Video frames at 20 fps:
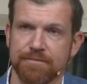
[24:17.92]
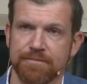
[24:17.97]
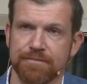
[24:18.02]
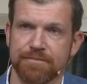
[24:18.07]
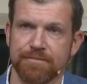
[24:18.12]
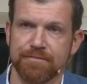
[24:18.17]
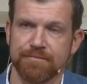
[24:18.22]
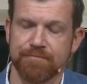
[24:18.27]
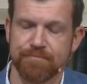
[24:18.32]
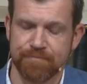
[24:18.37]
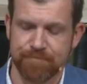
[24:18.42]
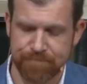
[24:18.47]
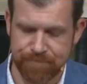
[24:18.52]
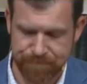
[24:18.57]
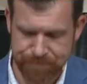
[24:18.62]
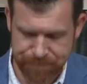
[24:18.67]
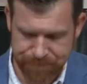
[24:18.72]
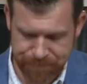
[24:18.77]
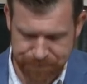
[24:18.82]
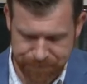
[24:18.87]

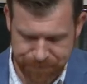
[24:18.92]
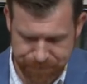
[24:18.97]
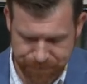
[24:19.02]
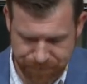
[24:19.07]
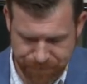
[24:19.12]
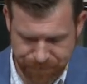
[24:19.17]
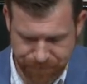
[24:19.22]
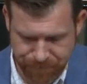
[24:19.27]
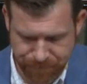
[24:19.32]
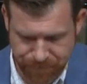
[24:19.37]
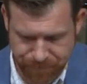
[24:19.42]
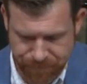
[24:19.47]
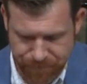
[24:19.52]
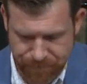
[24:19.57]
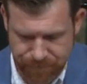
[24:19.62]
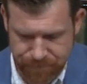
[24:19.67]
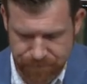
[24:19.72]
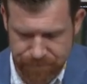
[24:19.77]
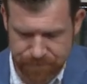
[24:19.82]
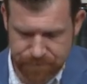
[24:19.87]

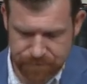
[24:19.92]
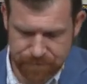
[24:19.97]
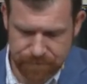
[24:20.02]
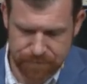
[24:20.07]
[no speech]